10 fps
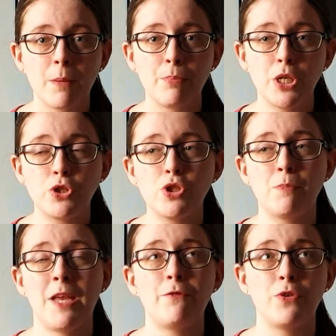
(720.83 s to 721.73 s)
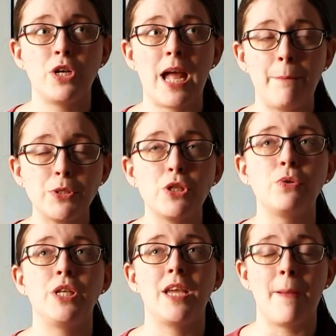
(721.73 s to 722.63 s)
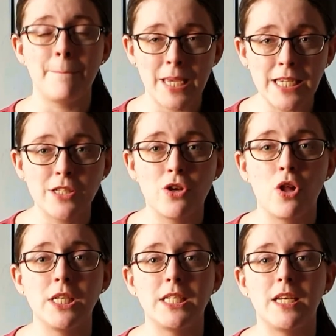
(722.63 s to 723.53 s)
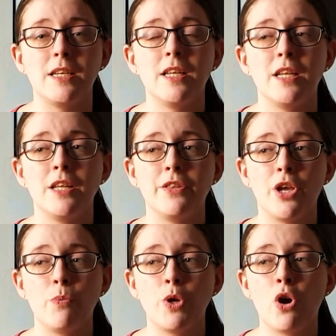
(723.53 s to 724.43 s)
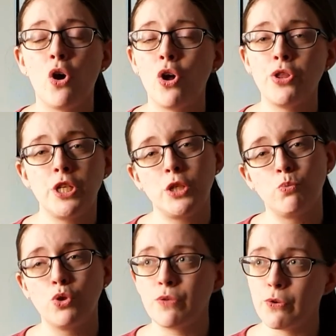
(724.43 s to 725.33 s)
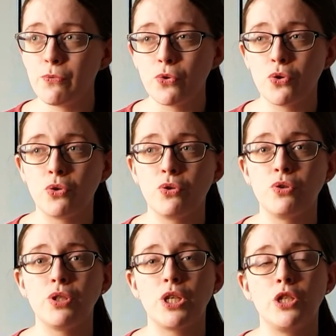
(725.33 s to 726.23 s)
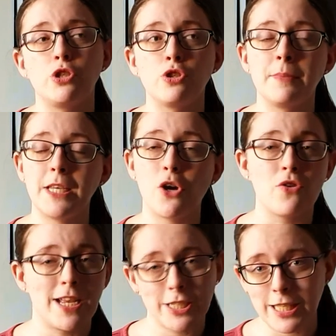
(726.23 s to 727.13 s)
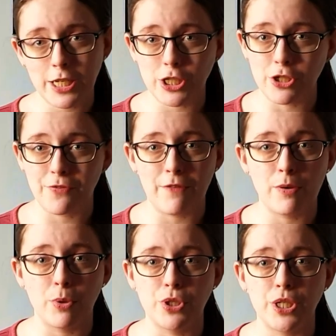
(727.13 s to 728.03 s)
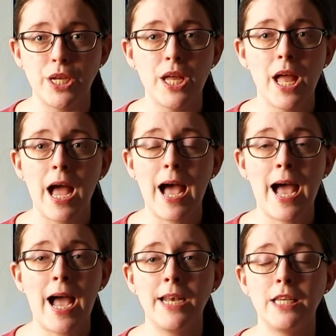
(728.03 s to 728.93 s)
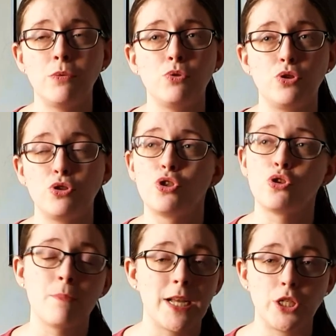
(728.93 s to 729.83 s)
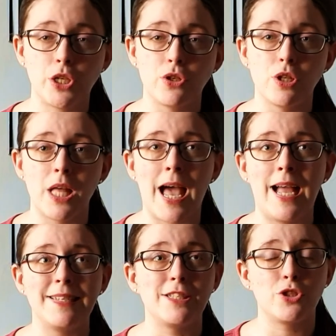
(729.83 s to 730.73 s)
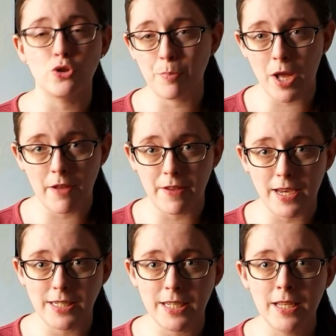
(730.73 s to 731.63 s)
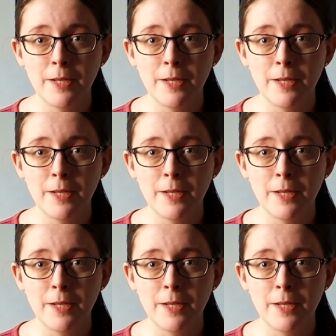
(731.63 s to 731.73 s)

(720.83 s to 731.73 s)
But it just made for an absolutely amazing holiday, that we got all these wonderful photos and so many congratulations off everybody, and it was just so magical and so perfect.